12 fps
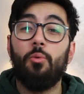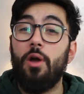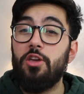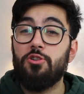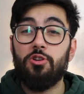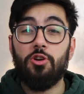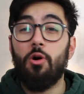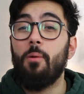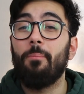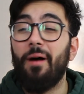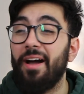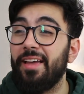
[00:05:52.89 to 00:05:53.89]
where you can go
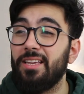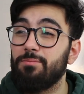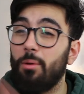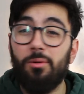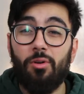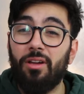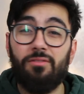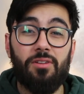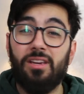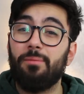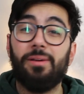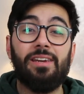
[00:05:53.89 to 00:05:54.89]
and buy it. It's probably not even
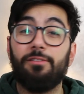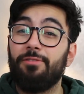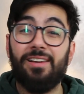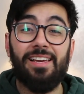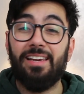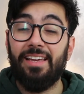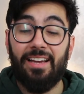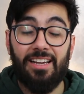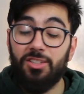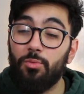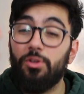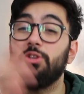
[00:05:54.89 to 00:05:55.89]
gonna be an affiliate link. I
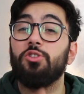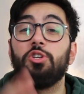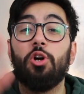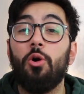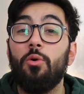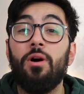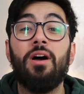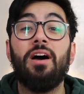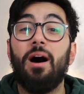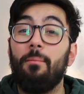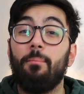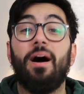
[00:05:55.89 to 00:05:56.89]
just want you to go
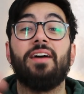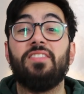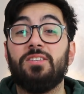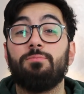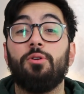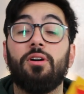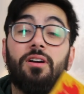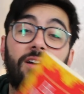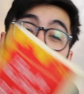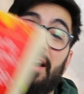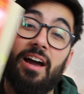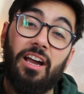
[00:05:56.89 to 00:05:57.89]
and buy this book
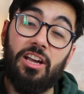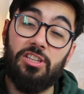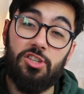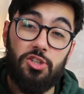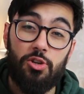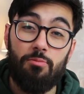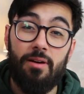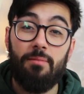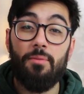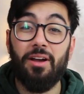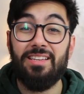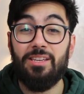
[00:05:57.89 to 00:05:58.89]
and consume it
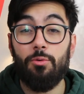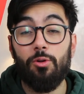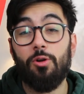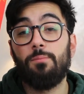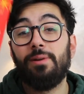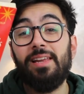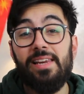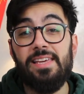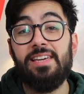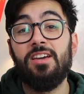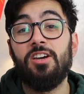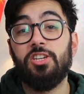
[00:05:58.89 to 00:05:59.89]
because it will
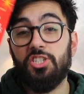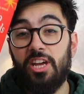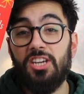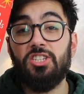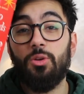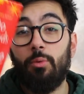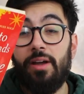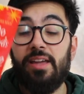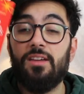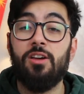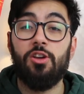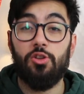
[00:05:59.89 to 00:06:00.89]
completely change the
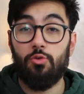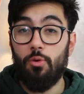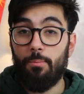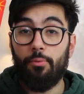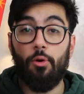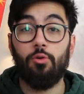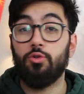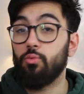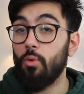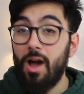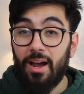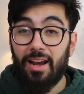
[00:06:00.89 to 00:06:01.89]
way you approach
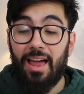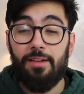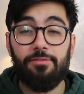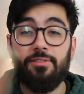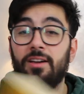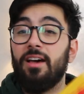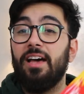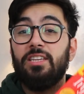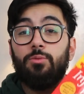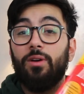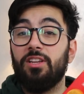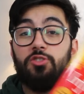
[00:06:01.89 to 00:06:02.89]
work life
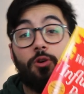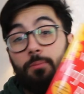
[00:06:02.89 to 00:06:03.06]
as well as